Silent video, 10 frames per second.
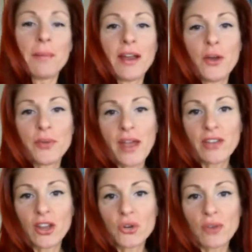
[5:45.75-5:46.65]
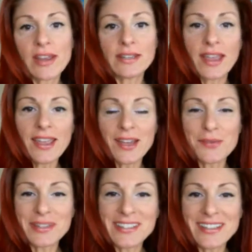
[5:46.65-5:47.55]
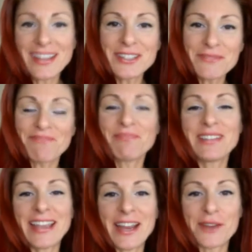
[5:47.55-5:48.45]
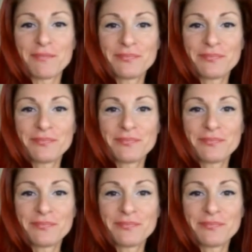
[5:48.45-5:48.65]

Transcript: but I hope you're having a great day, and we'll see you again soon. Take care.